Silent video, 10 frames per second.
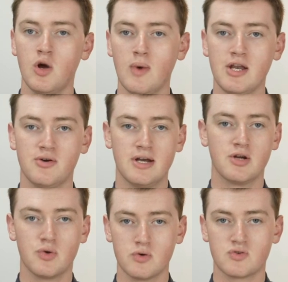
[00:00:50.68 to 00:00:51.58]
when you're
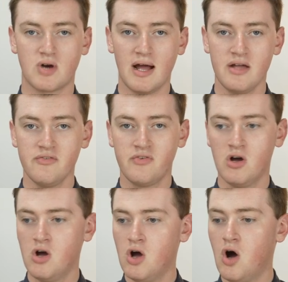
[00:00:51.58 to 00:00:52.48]
in Google Drive,
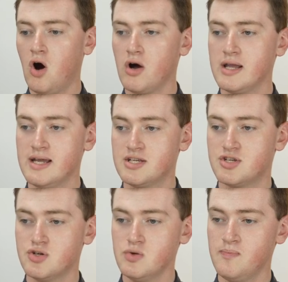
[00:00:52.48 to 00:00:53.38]
all you need to
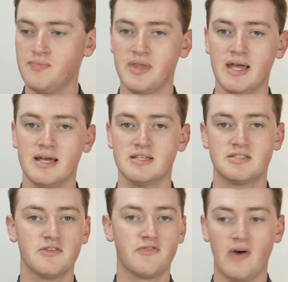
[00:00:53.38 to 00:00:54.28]
do
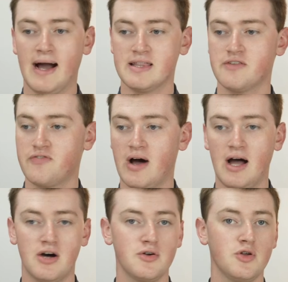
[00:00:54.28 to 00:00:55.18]
is find the
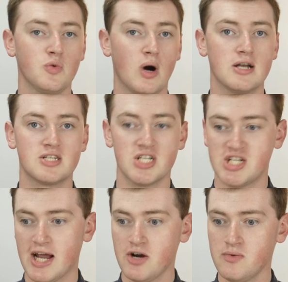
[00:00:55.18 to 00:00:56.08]
file you want to
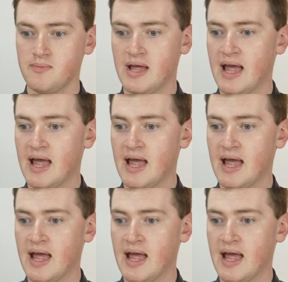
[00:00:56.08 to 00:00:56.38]
share